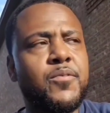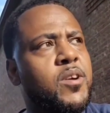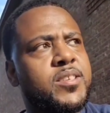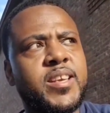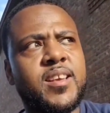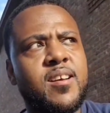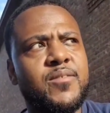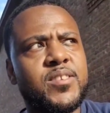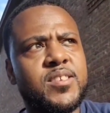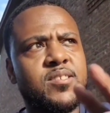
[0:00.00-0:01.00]
before I take
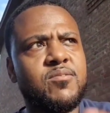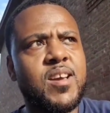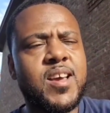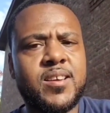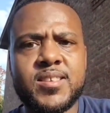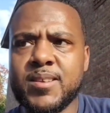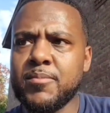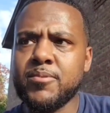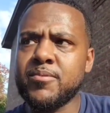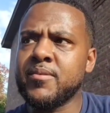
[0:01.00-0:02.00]
off on this ride,
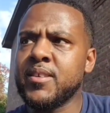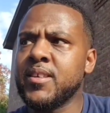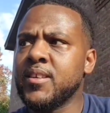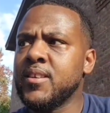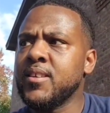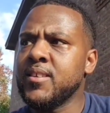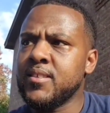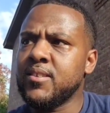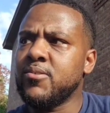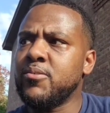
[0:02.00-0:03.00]
because I'm
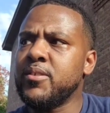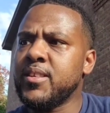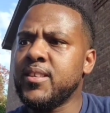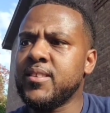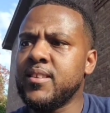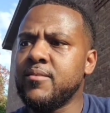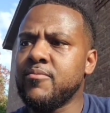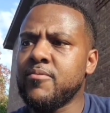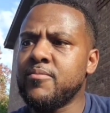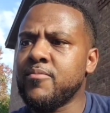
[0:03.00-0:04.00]
gonna go and test it
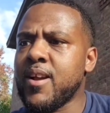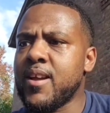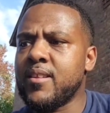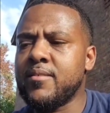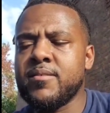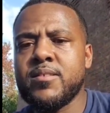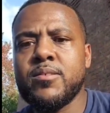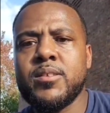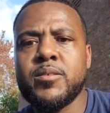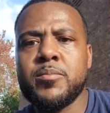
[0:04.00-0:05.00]
and ride it, a
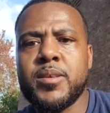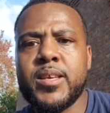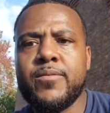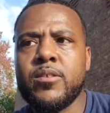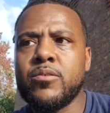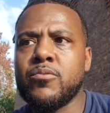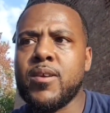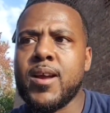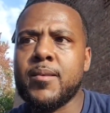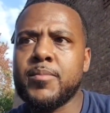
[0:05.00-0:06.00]
little bit, give it a
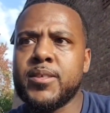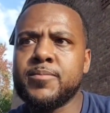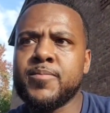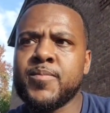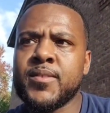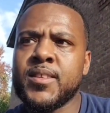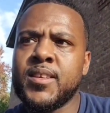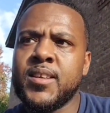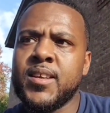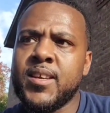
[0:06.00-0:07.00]
little ride.
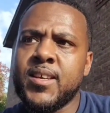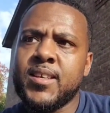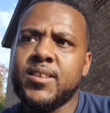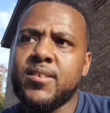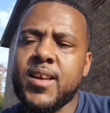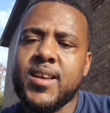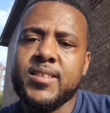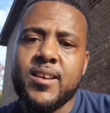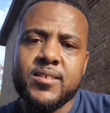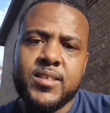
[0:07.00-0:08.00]
But you
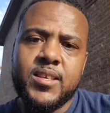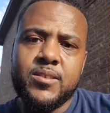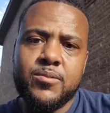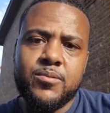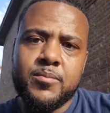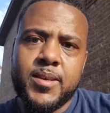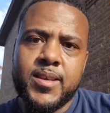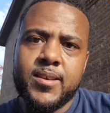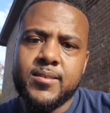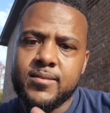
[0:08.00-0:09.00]
guys, y'all stay tuned,
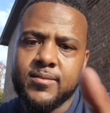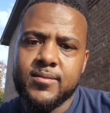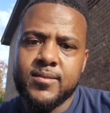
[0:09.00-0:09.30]
man.